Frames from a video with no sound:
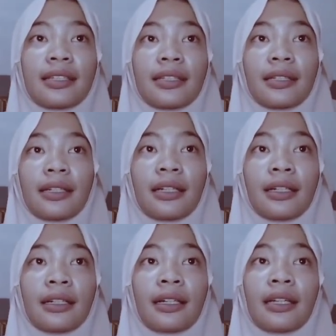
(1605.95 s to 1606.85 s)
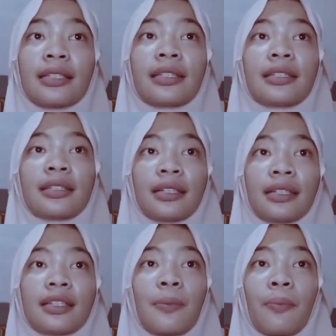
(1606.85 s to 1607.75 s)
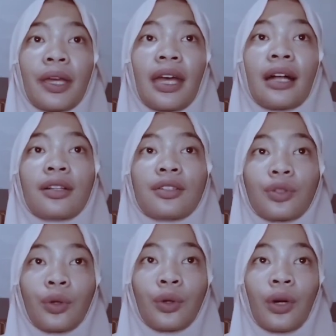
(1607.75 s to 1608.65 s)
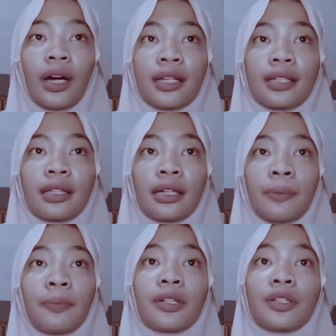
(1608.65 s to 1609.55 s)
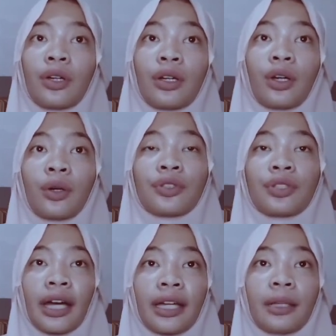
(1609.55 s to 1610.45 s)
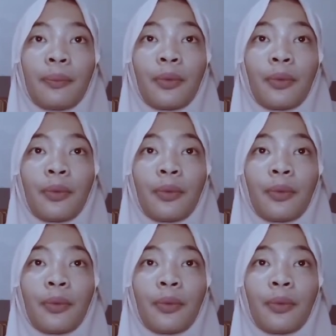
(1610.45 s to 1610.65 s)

Researchers may also ask a person outside the project